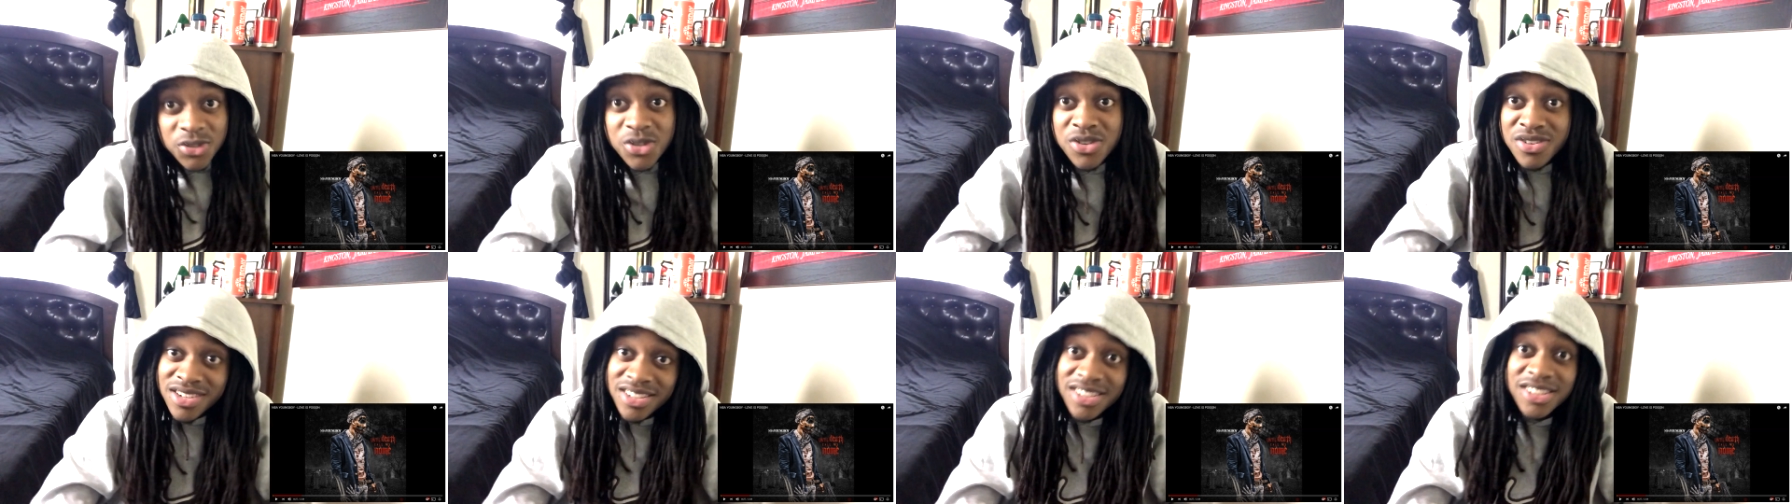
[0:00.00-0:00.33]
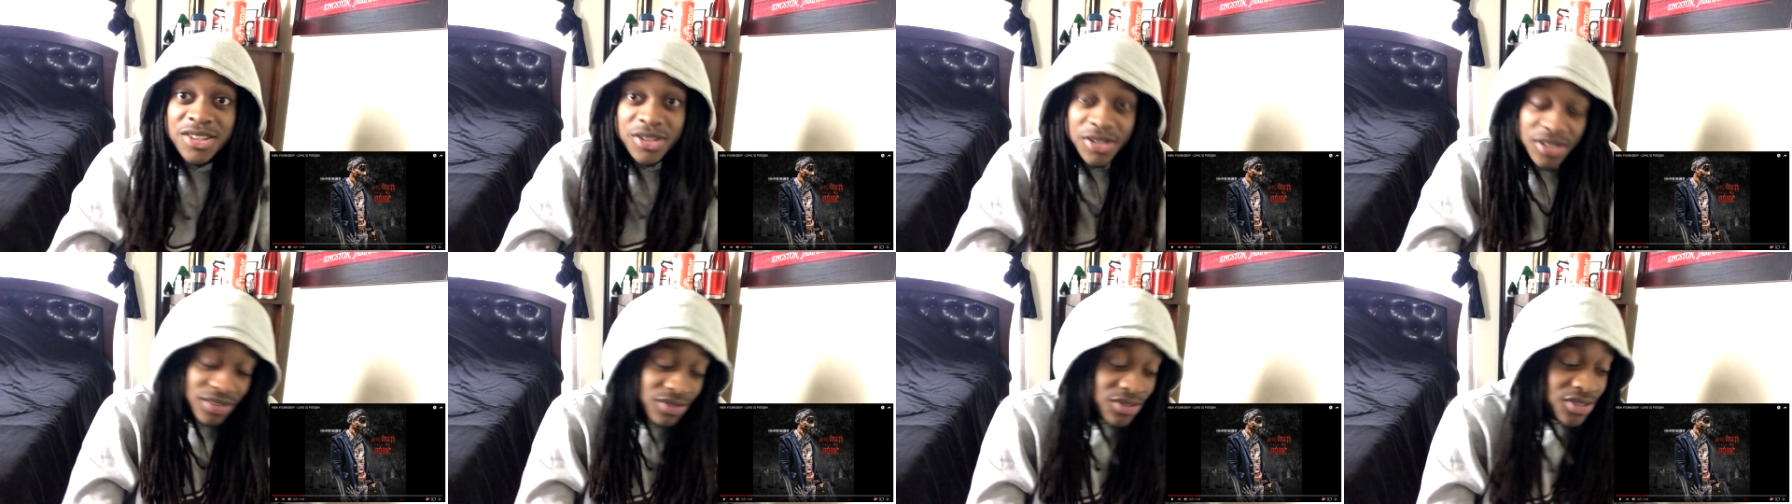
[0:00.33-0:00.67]
you
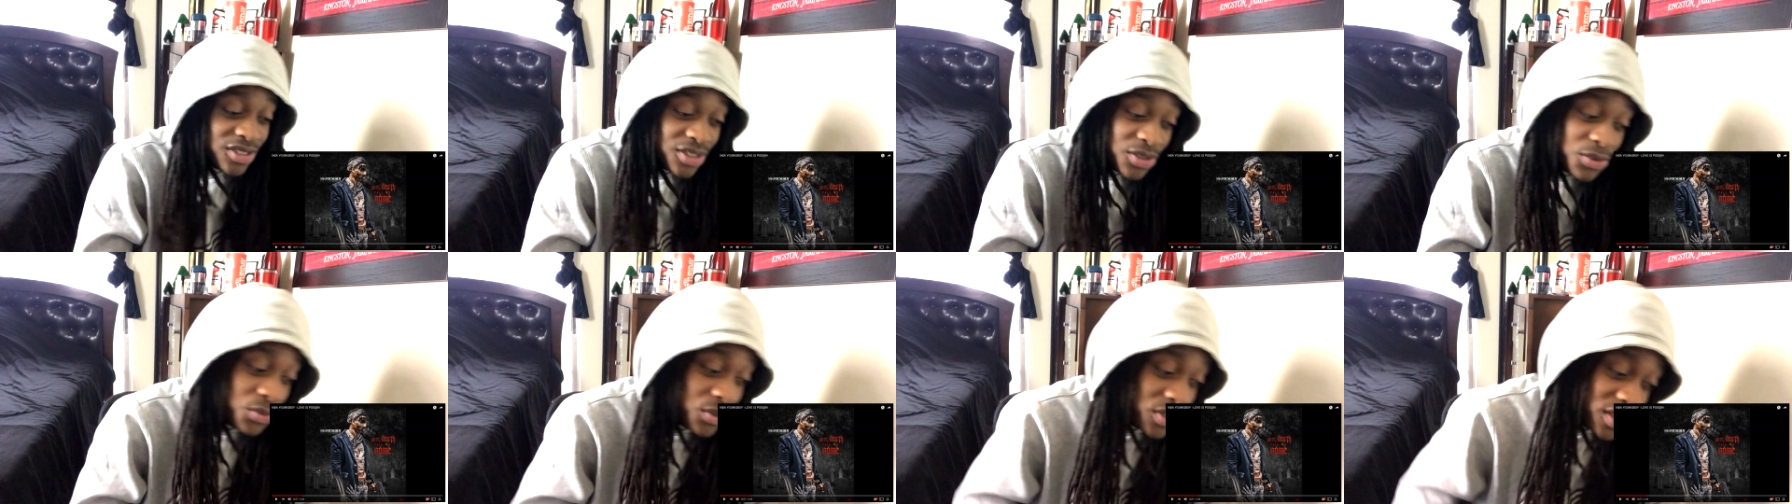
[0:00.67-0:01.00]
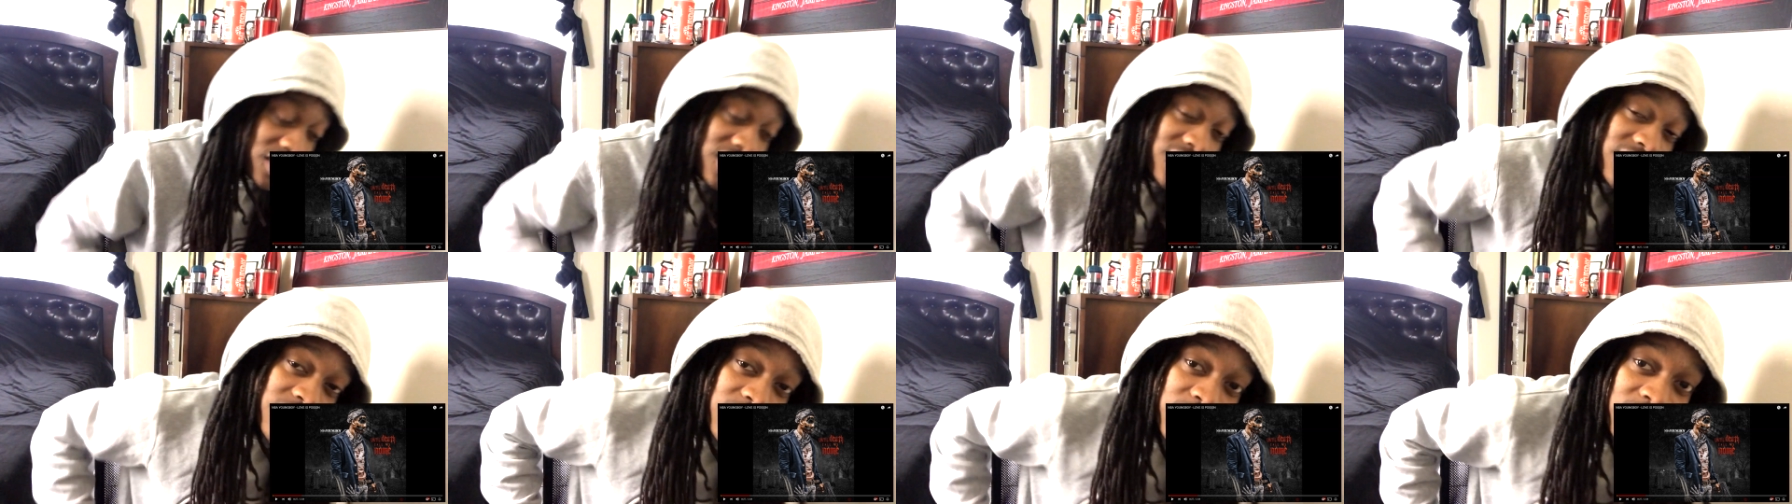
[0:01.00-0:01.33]
could get it, you could
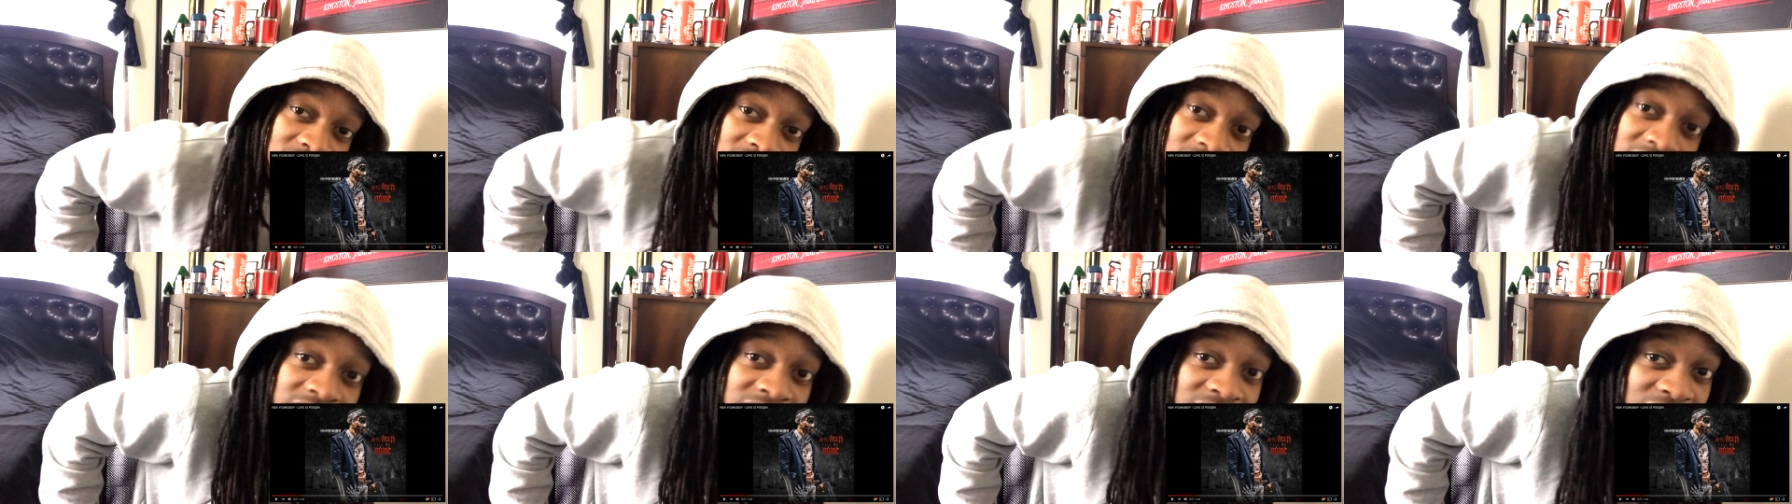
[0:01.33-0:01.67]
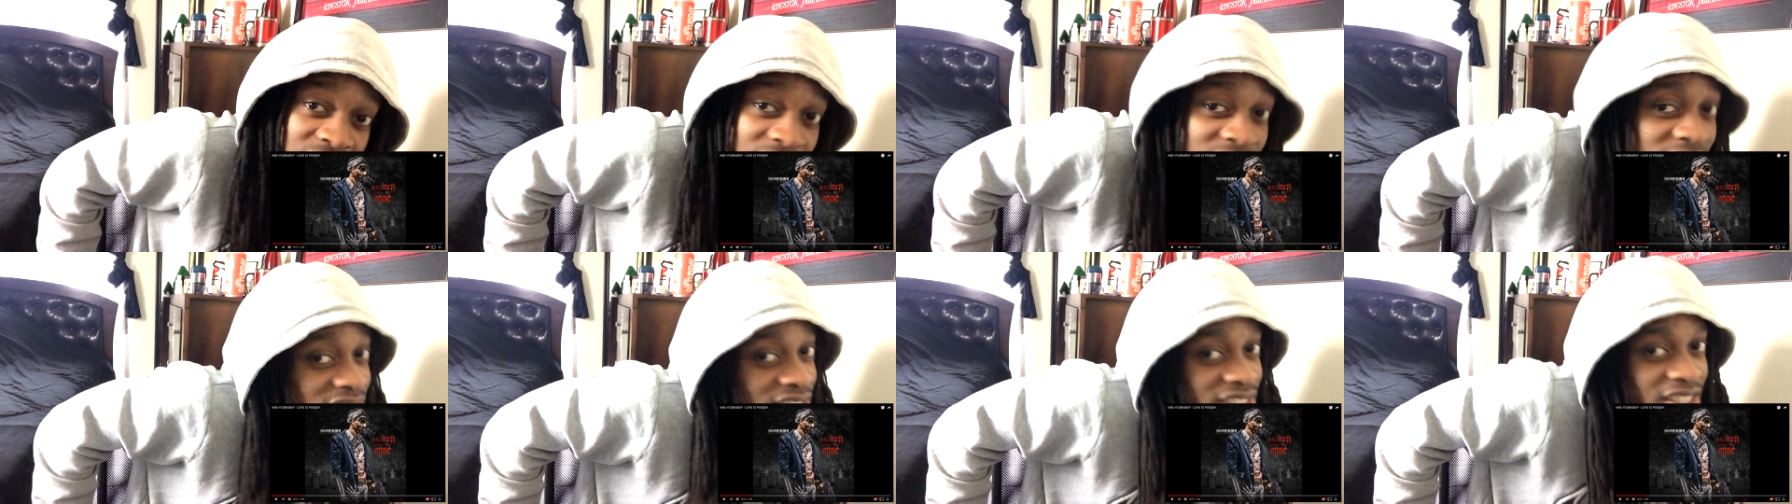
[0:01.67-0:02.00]
really get it, you
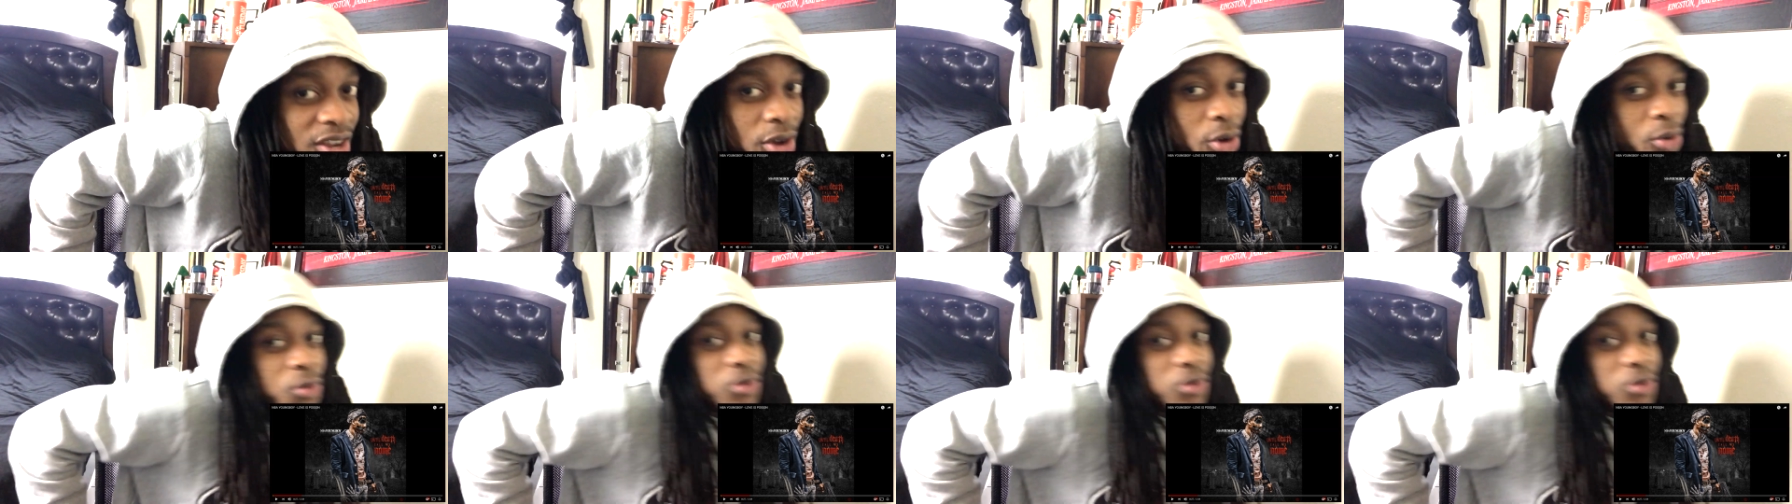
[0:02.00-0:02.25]
know what I'm saying? I